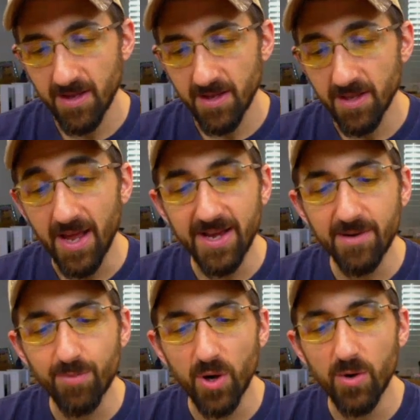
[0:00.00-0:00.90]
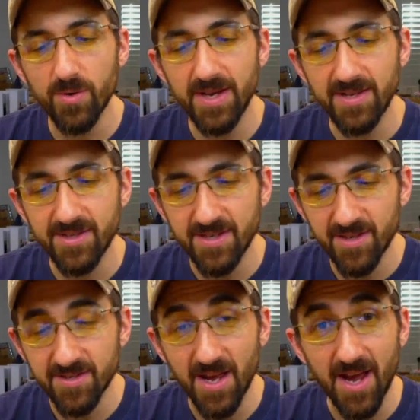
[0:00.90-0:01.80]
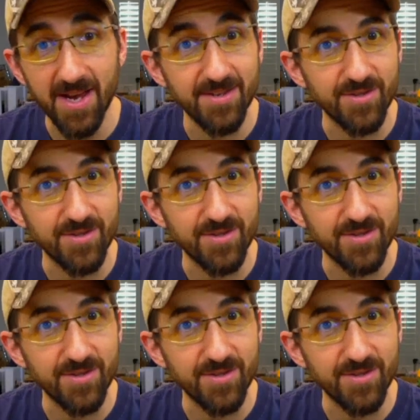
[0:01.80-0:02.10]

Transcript: Lying prone, he sees his eyes,